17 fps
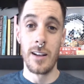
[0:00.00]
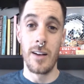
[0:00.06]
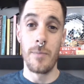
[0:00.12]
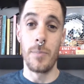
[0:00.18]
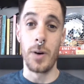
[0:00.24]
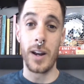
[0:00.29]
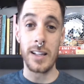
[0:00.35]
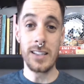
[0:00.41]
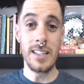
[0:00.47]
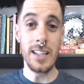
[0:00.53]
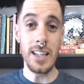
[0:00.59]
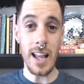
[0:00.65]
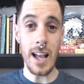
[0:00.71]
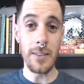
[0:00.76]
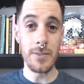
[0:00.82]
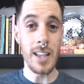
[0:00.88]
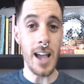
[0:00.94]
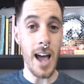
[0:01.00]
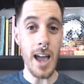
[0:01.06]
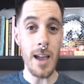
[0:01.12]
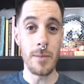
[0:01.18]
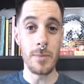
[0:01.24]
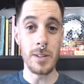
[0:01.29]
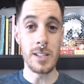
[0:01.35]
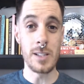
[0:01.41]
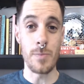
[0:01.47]
but I did have
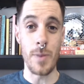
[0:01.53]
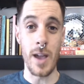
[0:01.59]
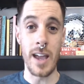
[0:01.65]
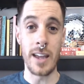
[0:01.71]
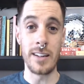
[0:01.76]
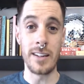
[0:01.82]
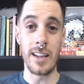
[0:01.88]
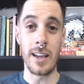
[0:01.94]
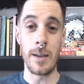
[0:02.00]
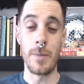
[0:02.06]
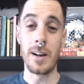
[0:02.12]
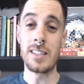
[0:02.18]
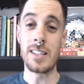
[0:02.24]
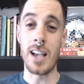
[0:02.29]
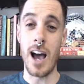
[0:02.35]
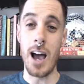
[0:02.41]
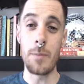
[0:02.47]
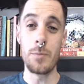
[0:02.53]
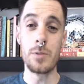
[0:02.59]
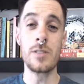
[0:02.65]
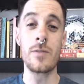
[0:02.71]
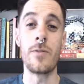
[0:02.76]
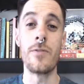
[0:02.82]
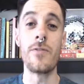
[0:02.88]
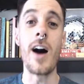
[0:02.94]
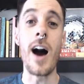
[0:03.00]
time to spend, and my time was
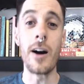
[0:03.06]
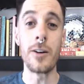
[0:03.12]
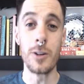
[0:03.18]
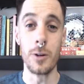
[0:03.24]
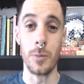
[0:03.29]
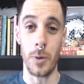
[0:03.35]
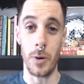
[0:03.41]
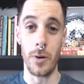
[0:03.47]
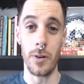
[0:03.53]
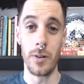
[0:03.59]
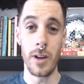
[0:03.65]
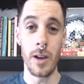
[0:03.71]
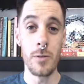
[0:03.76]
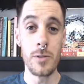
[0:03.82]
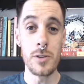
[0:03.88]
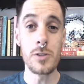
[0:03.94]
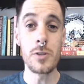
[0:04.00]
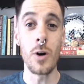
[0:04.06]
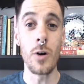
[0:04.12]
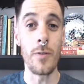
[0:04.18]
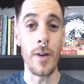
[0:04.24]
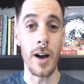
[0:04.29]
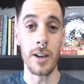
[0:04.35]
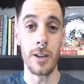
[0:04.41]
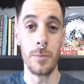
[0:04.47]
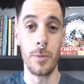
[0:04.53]
valuable. It was so
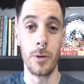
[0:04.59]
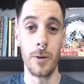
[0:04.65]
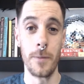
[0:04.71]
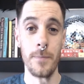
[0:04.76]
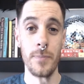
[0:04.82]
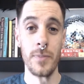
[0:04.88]
valuable.